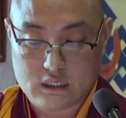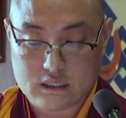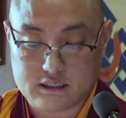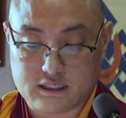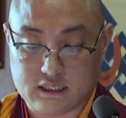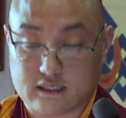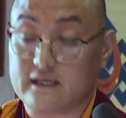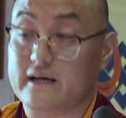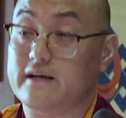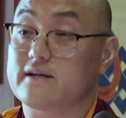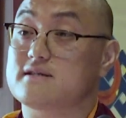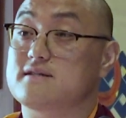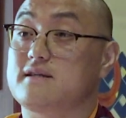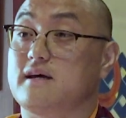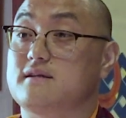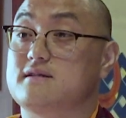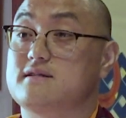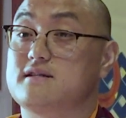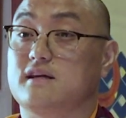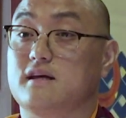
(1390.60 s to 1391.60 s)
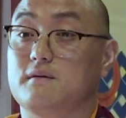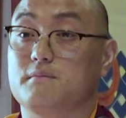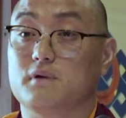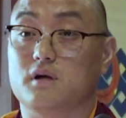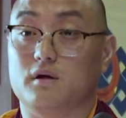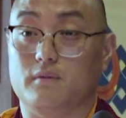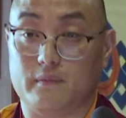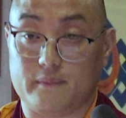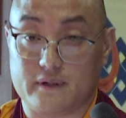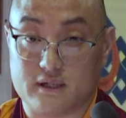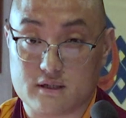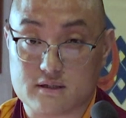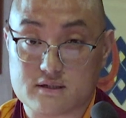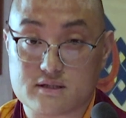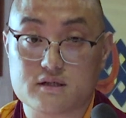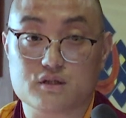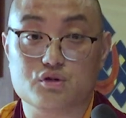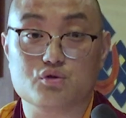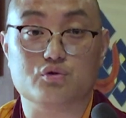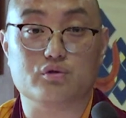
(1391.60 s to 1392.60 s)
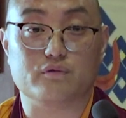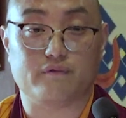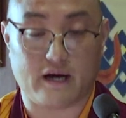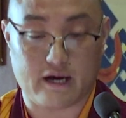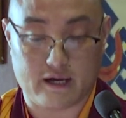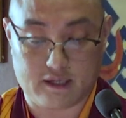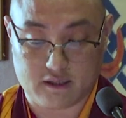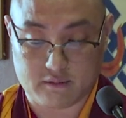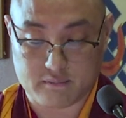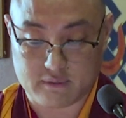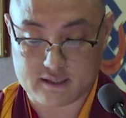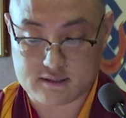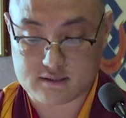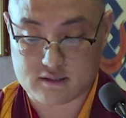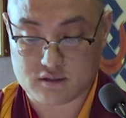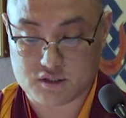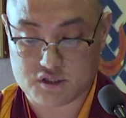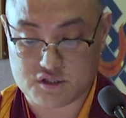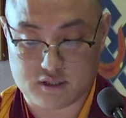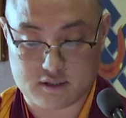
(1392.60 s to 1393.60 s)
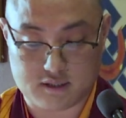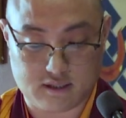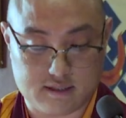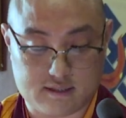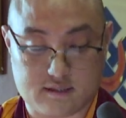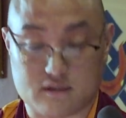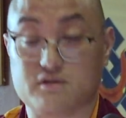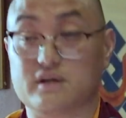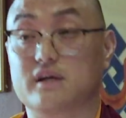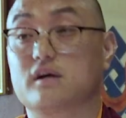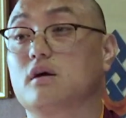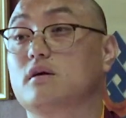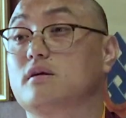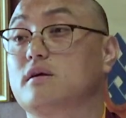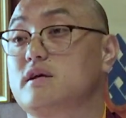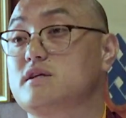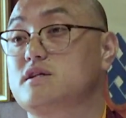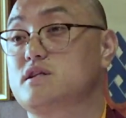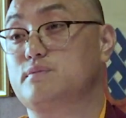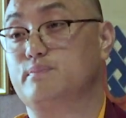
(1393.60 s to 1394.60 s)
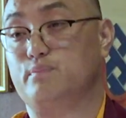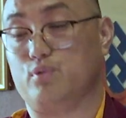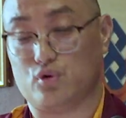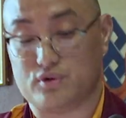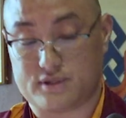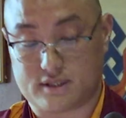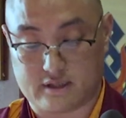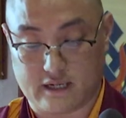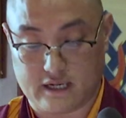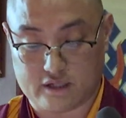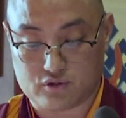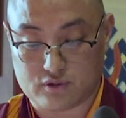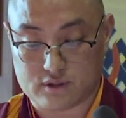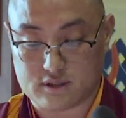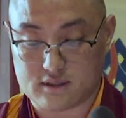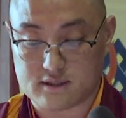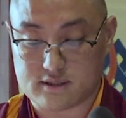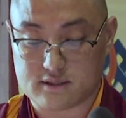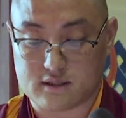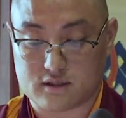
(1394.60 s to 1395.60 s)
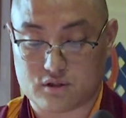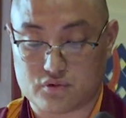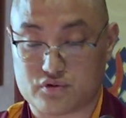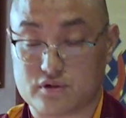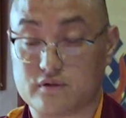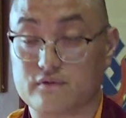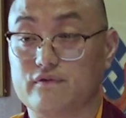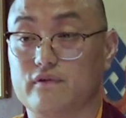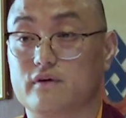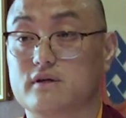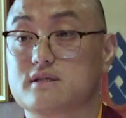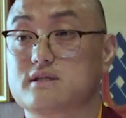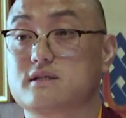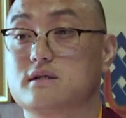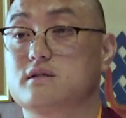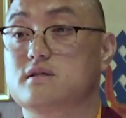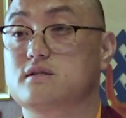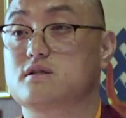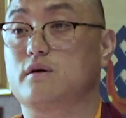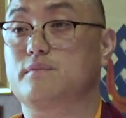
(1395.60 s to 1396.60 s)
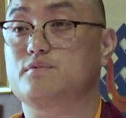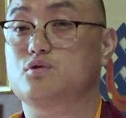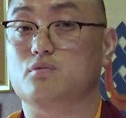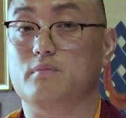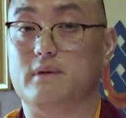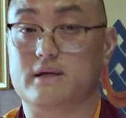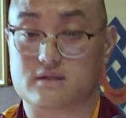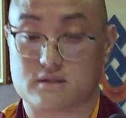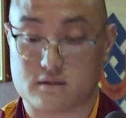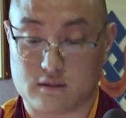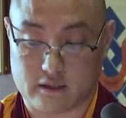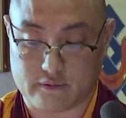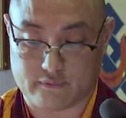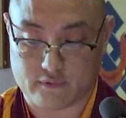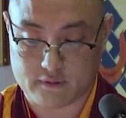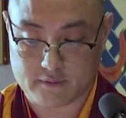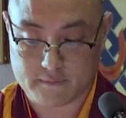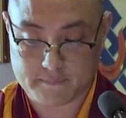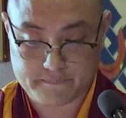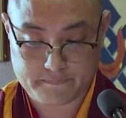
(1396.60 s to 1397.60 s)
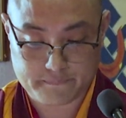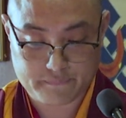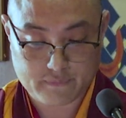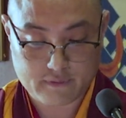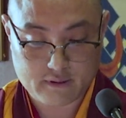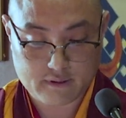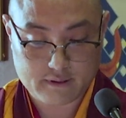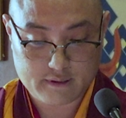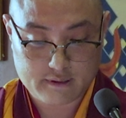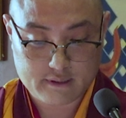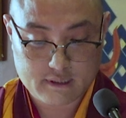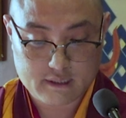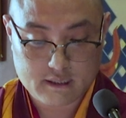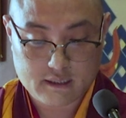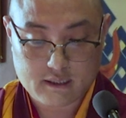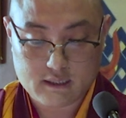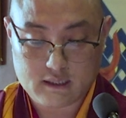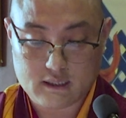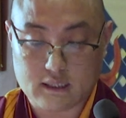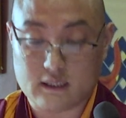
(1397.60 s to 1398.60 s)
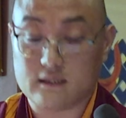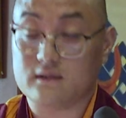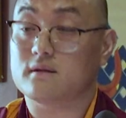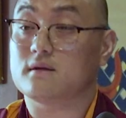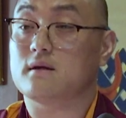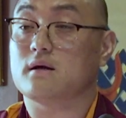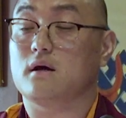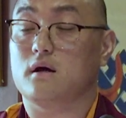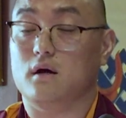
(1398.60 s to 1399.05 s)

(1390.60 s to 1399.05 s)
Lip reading: declares that Sikkim Government Institute of Higher Nyingma Studies Sheda is a recognized postgraduate institution for studies up to master level in